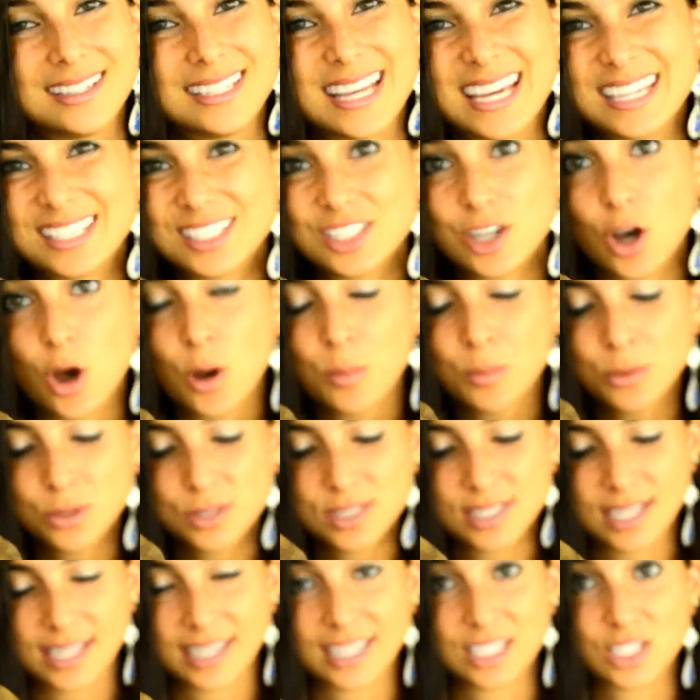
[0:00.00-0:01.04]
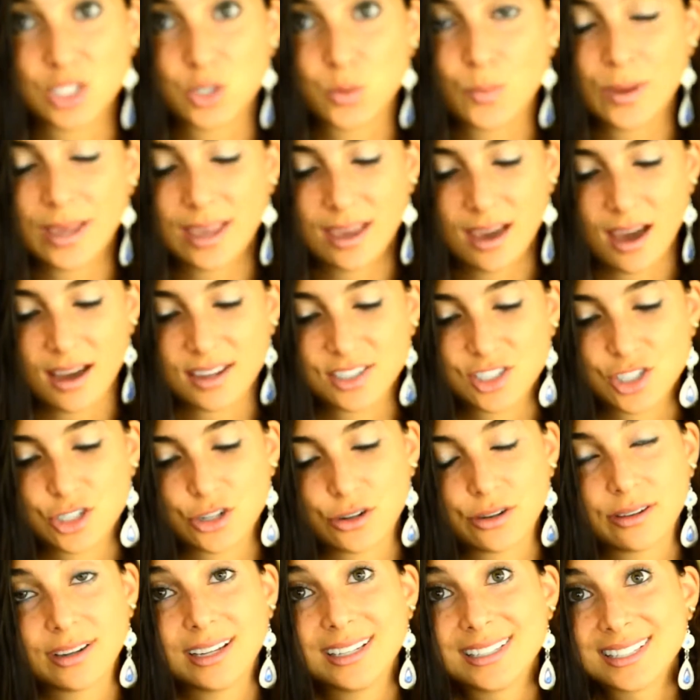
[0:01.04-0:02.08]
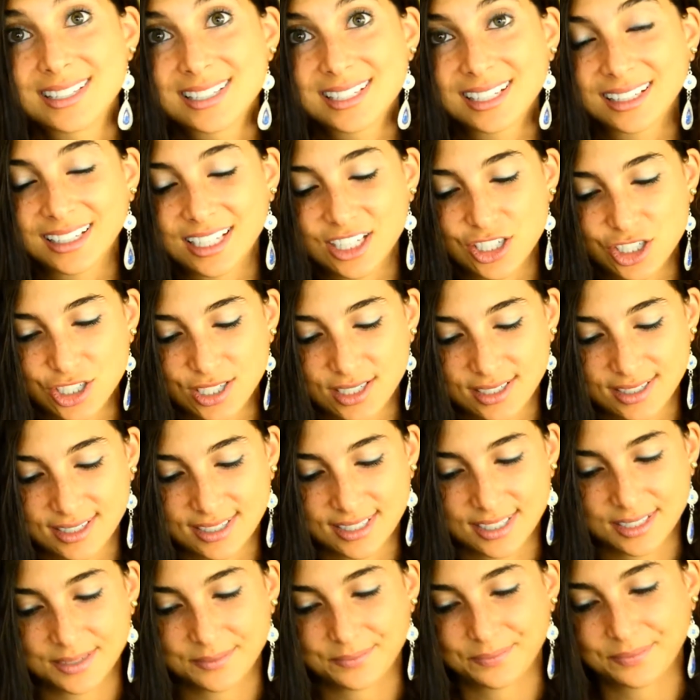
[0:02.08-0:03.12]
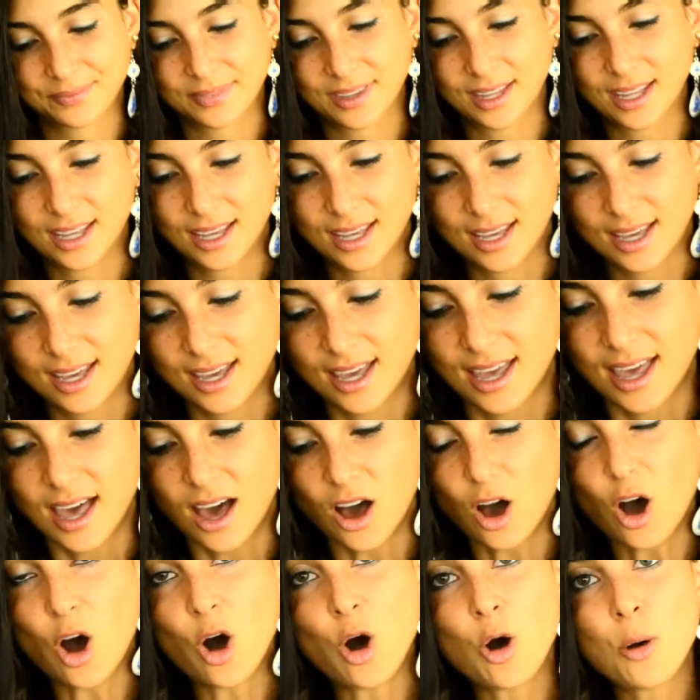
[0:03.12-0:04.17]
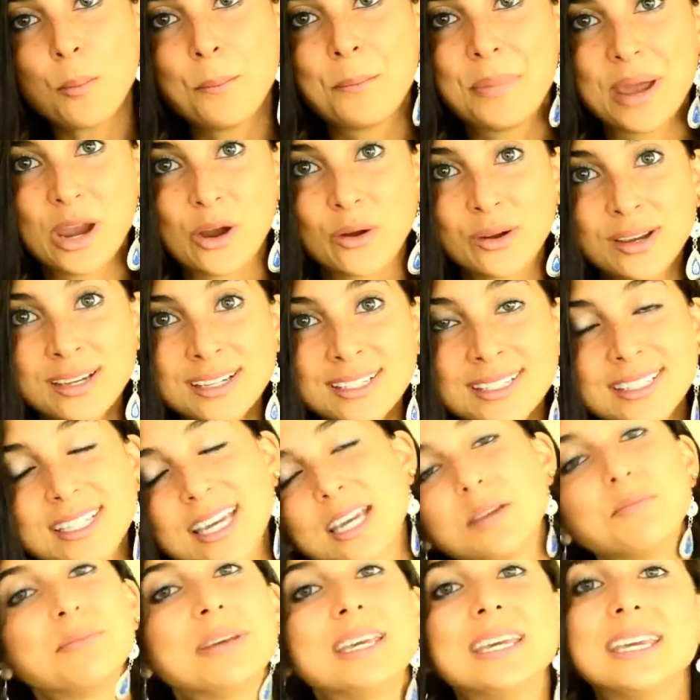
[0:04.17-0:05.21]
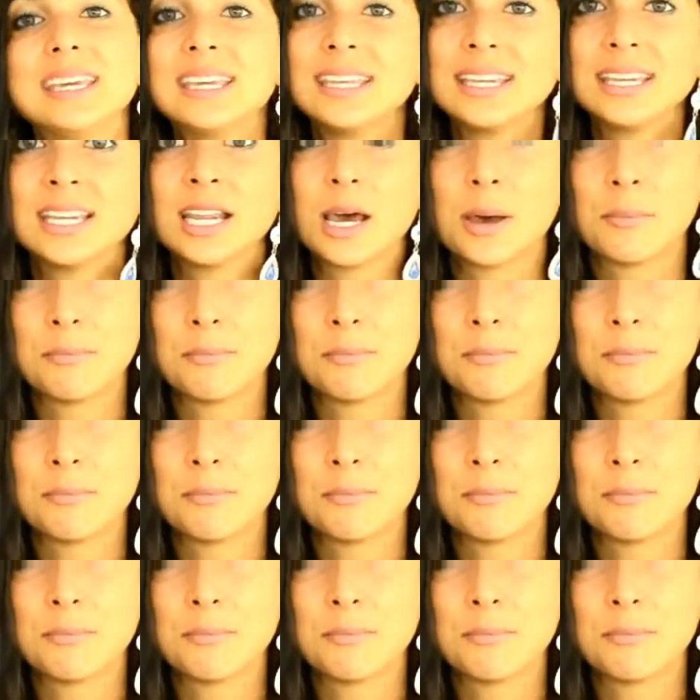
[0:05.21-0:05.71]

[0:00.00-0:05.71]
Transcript: Tastes almost like a sweet custard. It's delicious. All berries can be eaten